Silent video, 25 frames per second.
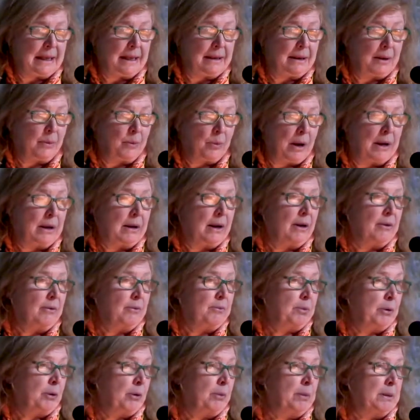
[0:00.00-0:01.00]
in what a
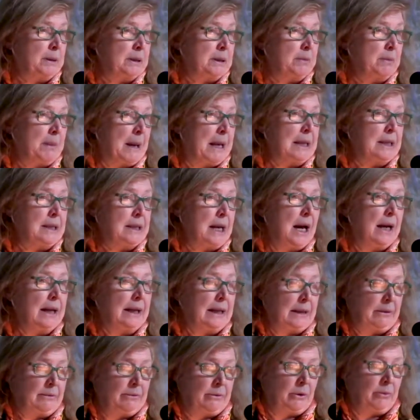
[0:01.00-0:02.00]
purpose-made
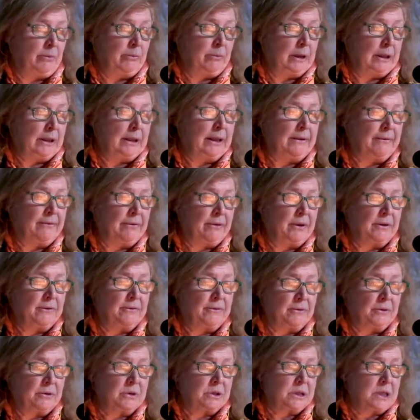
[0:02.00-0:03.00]
dining room, really, for the
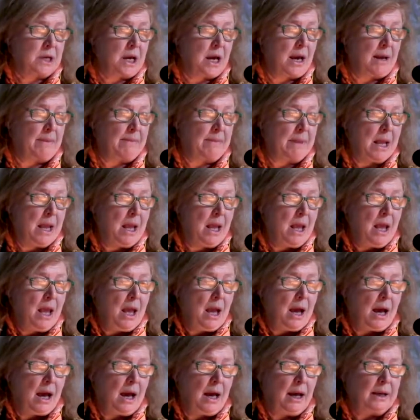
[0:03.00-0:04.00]
first time.
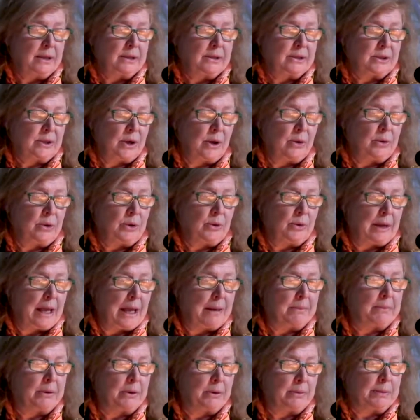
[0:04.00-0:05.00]
Uh, so you
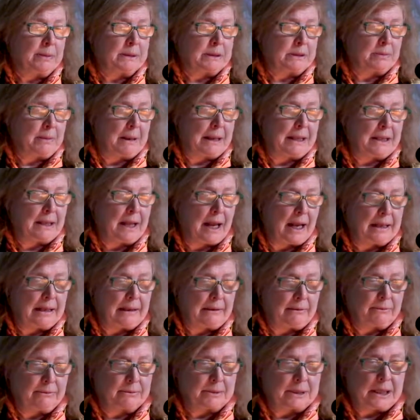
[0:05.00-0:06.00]
get purpose-made
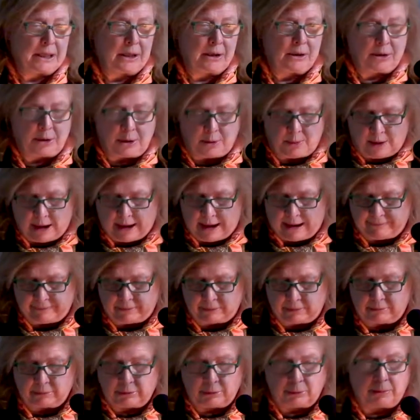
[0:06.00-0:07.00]
dining rooms. Here you have
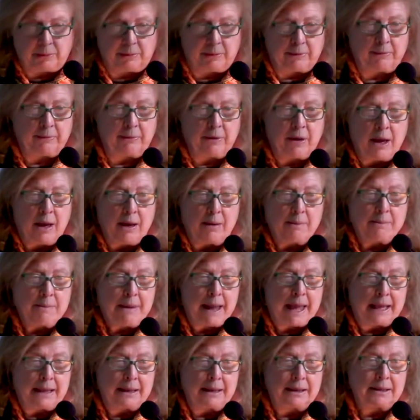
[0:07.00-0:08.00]
a group of
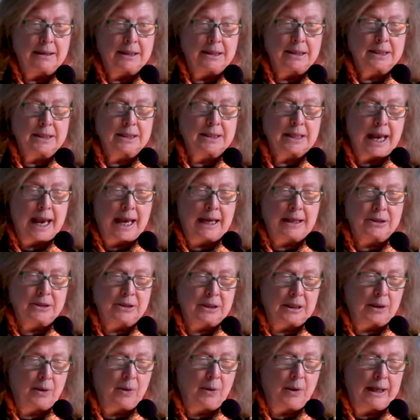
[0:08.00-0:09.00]
men, and this is
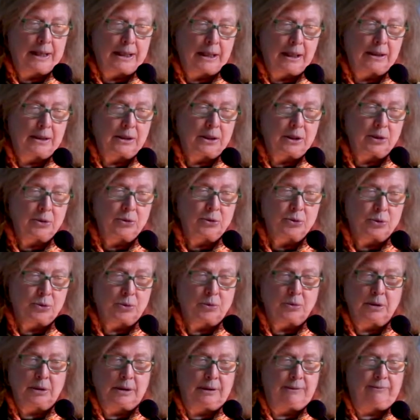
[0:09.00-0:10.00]
actually quite
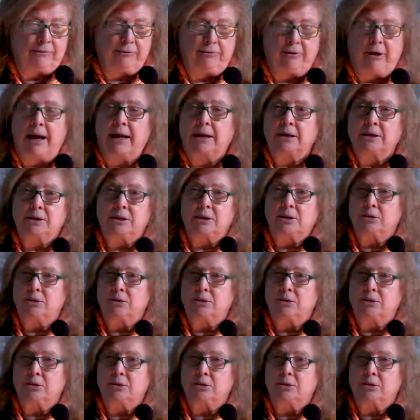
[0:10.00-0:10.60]
unusual in France.